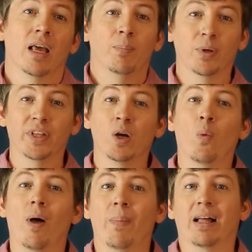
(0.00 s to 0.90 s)
Building a
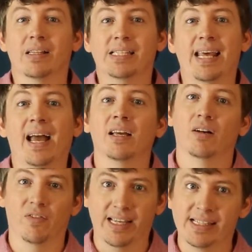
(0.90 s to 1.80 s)
well-balanced deck
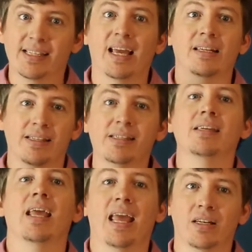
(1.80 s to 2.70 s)
of insight,
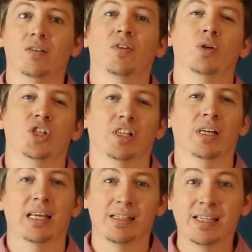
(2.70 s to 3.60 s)
deceit, and
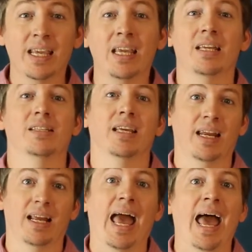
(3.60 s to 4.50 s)
devotion is key to
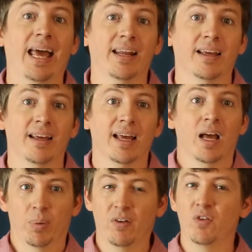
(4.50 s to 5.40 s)
getting ahead.
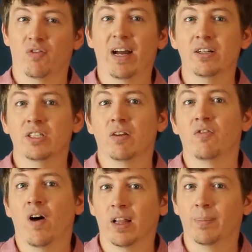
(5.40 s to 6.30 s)
But if you find
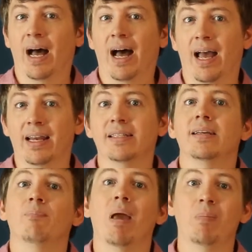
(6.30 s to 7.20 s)
yourself falling behind,
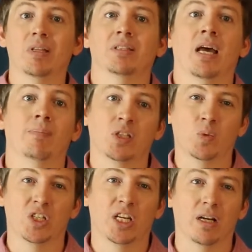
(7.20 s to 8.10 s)
maybe it's time to
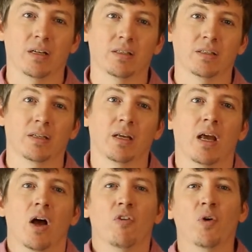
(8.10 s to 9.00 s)
switch gears.
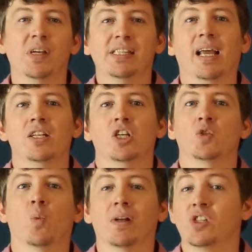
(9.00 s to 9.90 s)
Focusing on
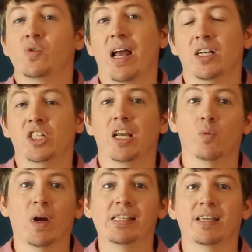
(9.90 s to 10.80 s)
just one strategy
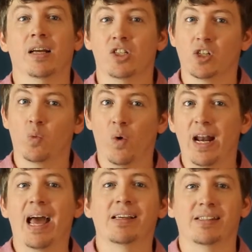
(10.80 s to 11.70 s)
and racing on just one
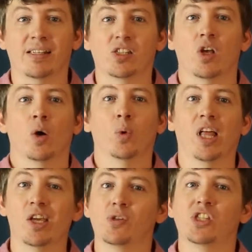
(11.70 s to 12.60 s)
axis will
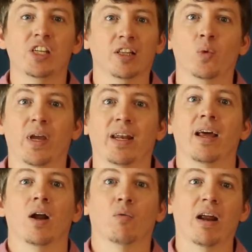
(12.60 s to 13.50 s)
let you steal a win
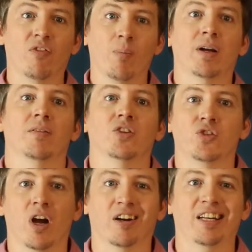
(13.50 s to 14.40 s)
right from under the
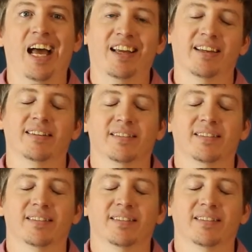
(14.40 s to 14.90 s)
stronger deck.